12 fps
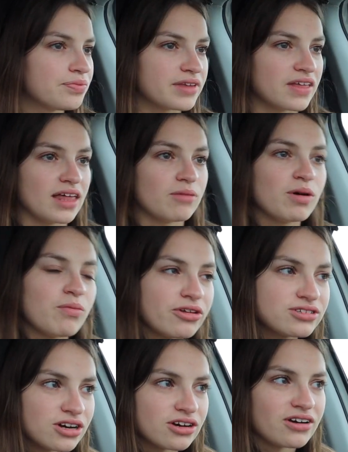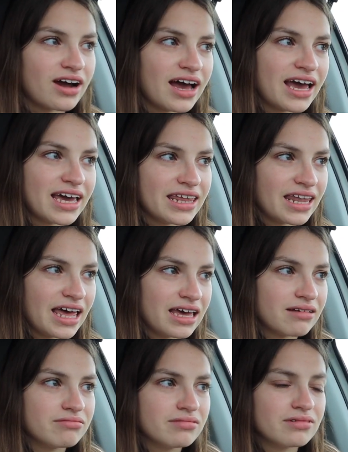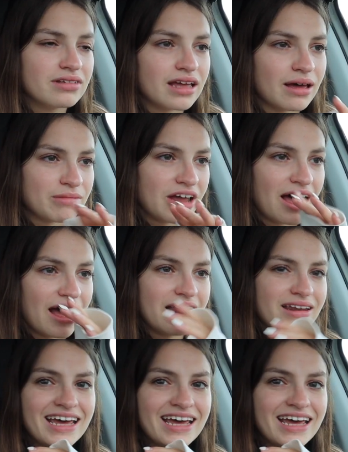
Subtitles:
And we both started crying and, like, I'm not.